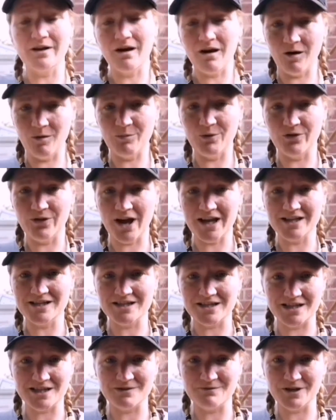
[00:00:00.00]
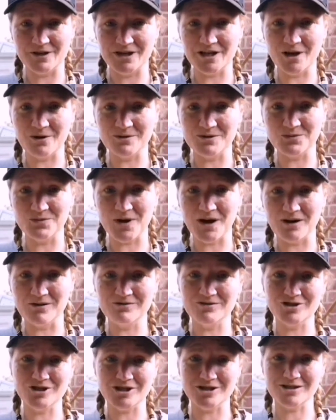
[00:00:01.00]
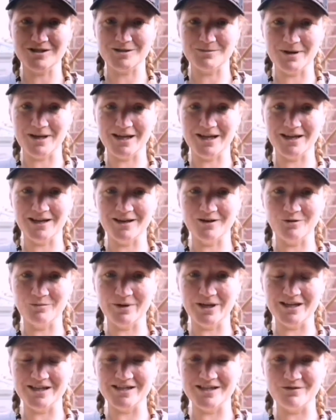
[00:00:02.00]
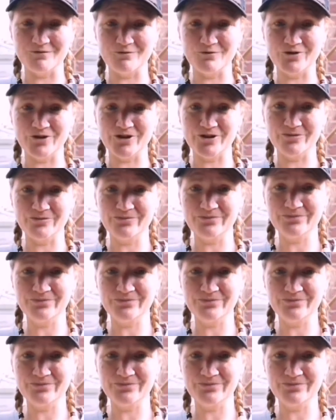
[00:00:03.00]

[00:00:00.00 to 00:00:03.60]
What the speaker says: I'll put that into this video as well, just to make it a little bit easier for you.